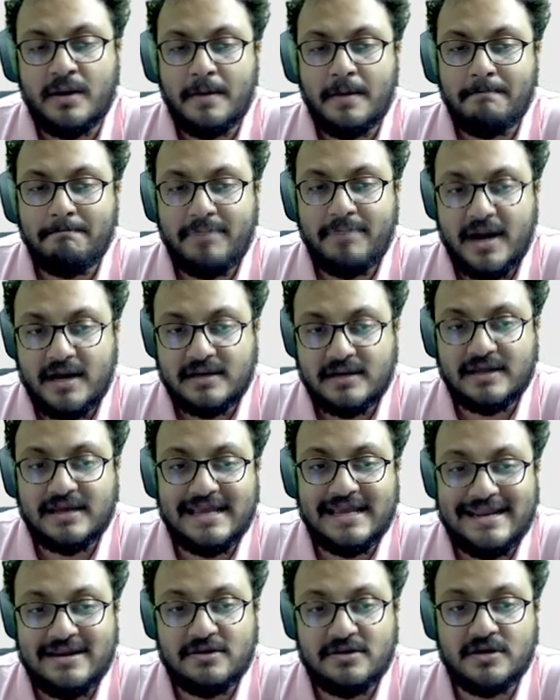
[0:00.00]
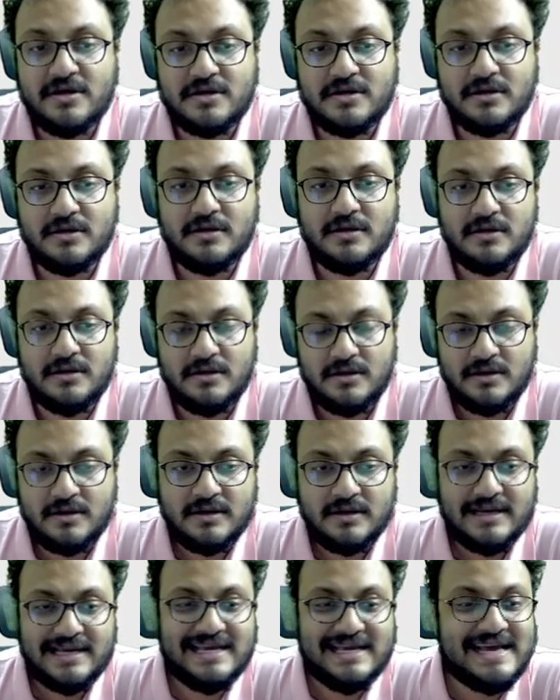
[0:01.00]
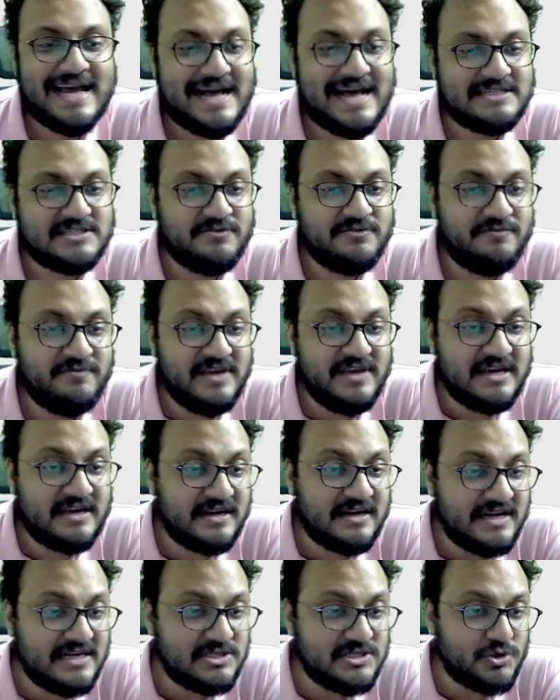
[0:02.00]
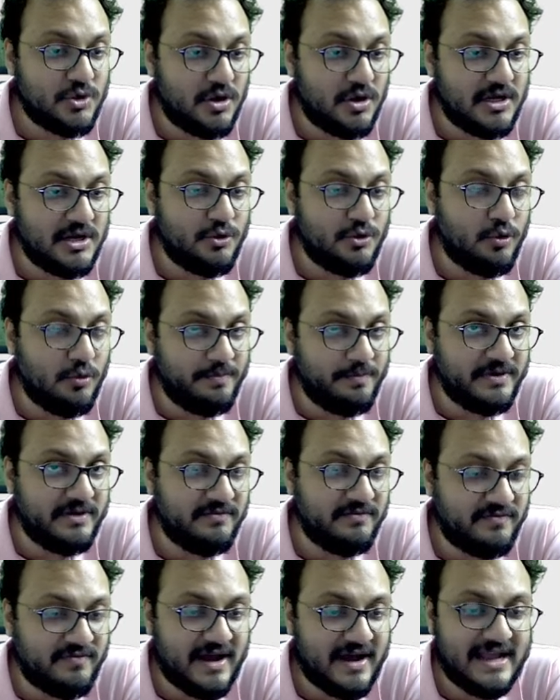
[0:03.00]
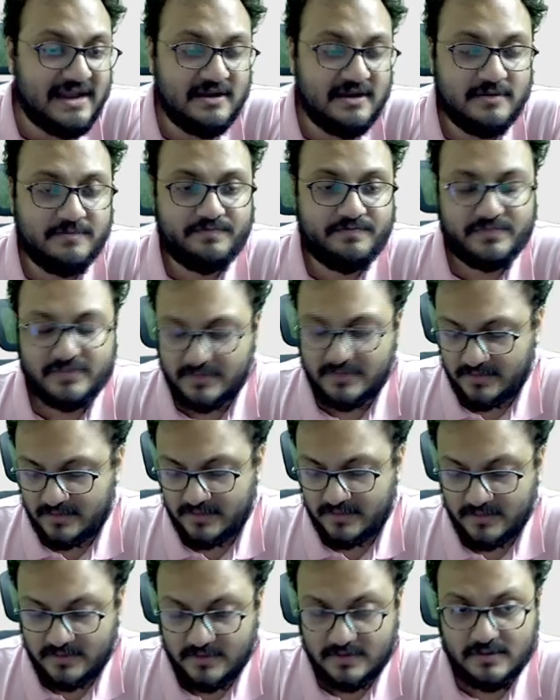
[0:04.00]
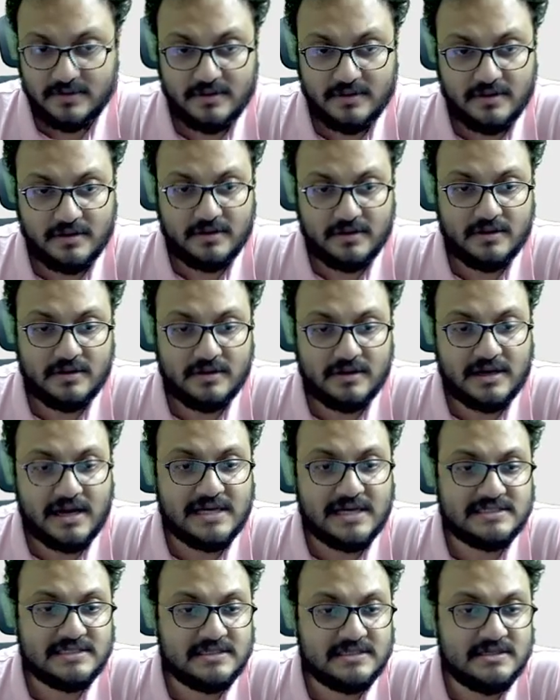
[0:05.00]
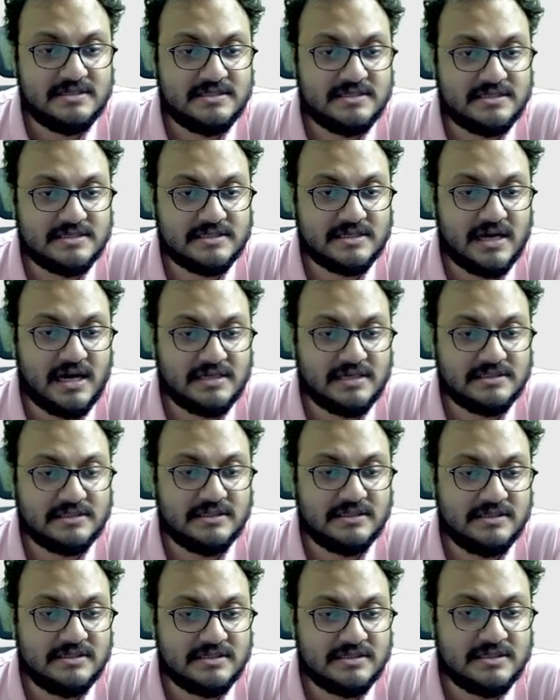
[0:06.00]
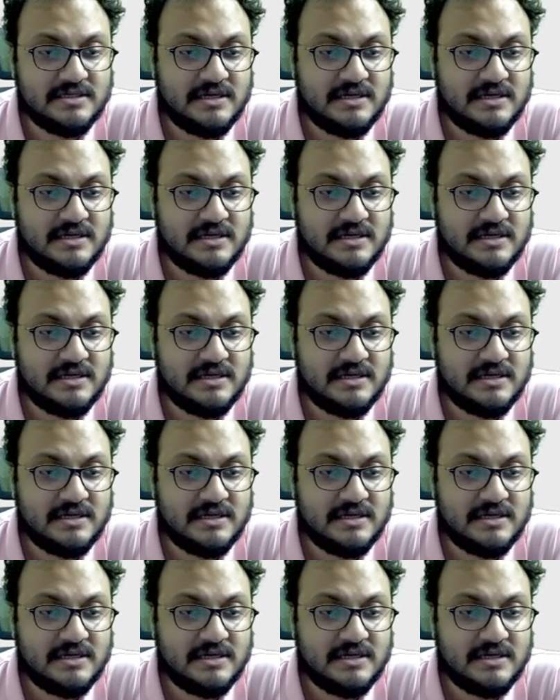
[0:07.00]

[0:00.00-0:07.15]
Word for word: But in return, he has a weakness on an open file. Castles, castles.